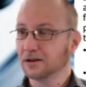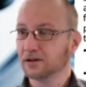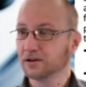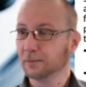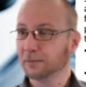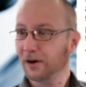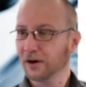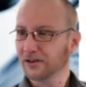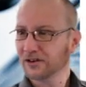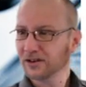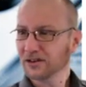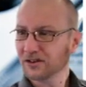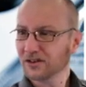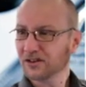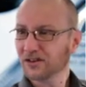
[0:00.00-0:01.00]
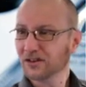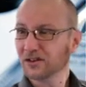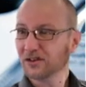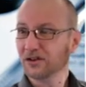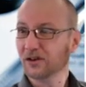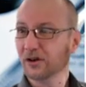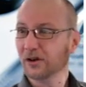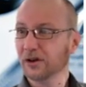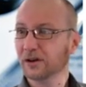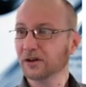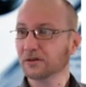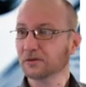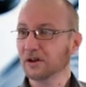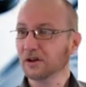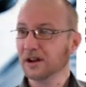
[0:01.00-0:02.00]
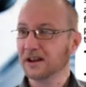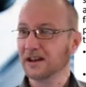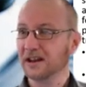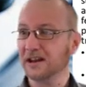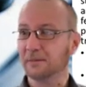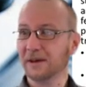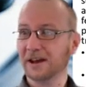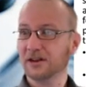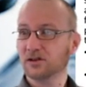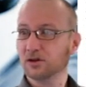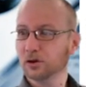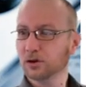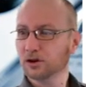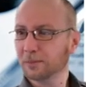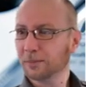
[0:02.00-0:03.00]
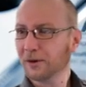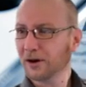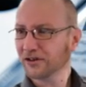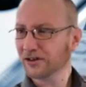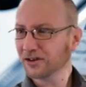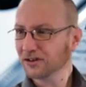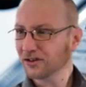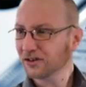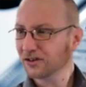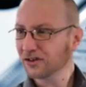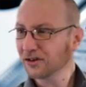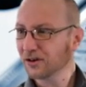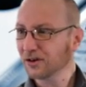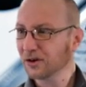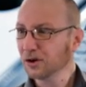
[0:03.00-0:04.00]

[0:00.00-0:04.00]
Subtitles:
Deposits, so he made 2 deposits.